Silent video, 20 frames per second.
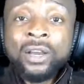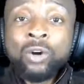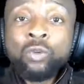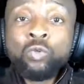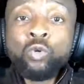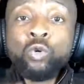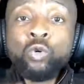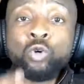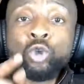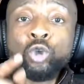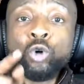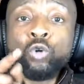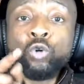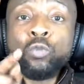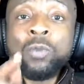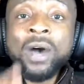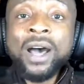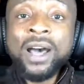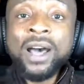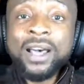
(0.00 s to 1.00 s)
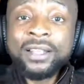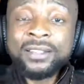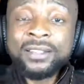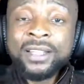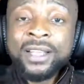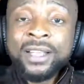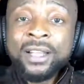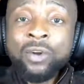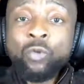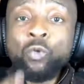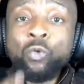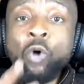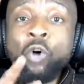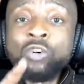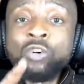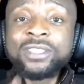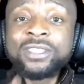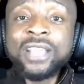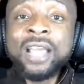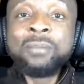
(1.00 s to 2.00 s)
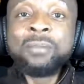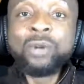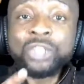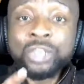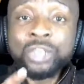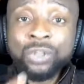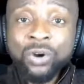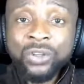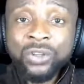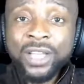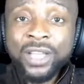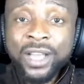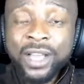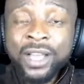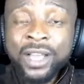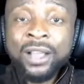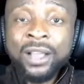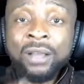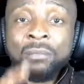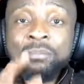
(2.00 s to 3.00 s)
who Yorubas one time or the other